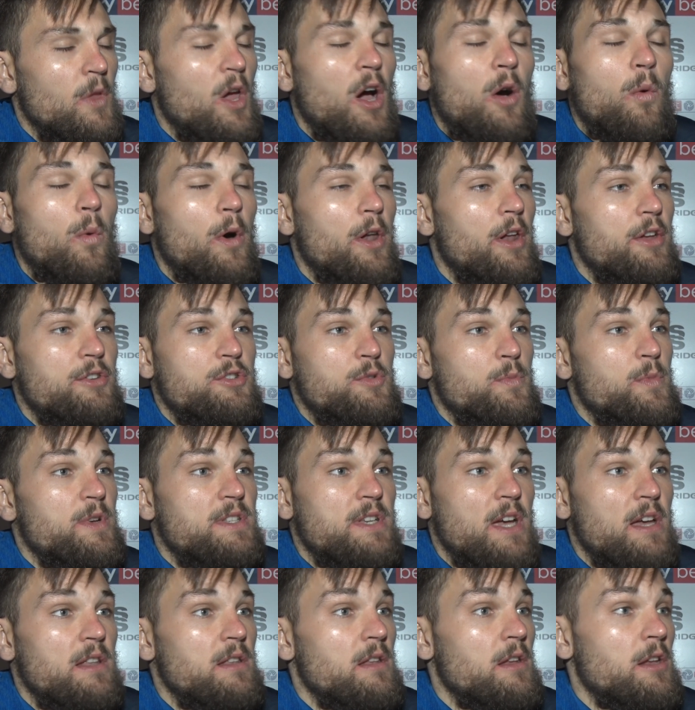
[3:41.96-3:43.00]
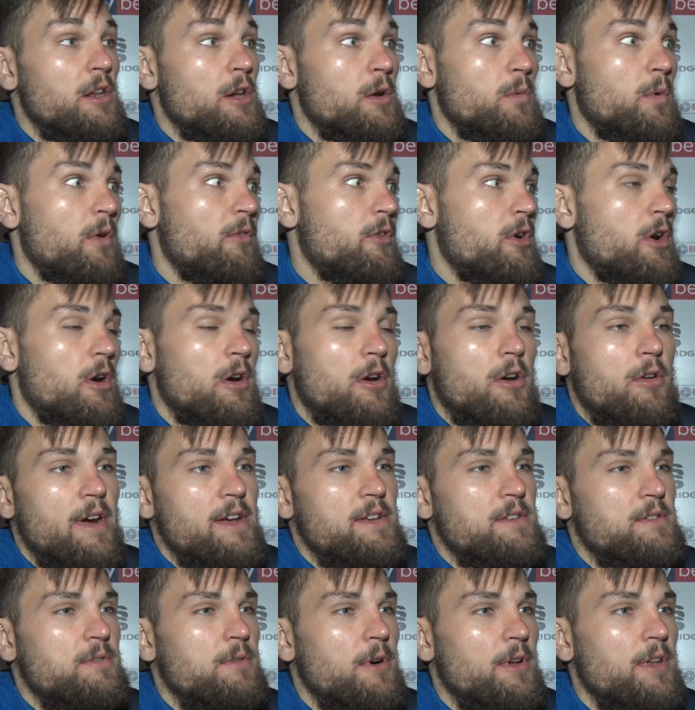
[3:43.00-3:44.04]
Oh, 100%. We've got a
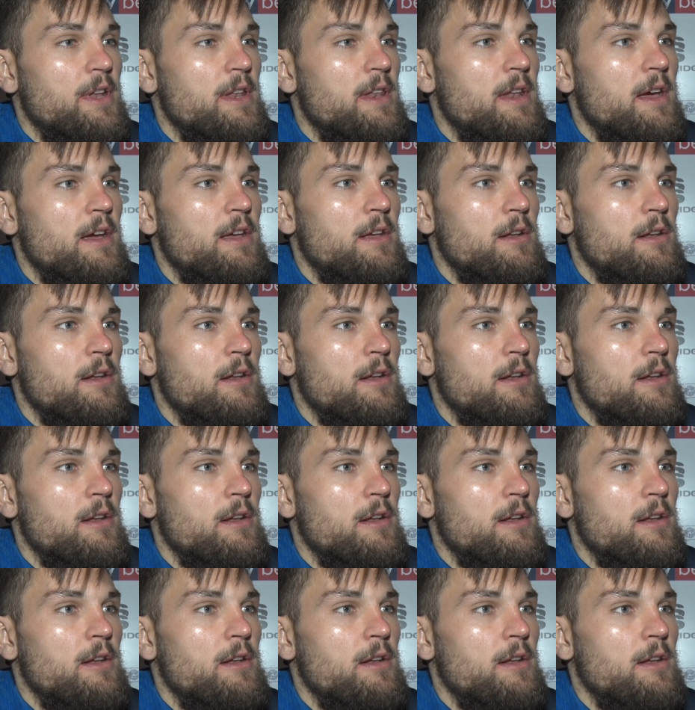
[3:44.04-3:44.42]
great squad in there.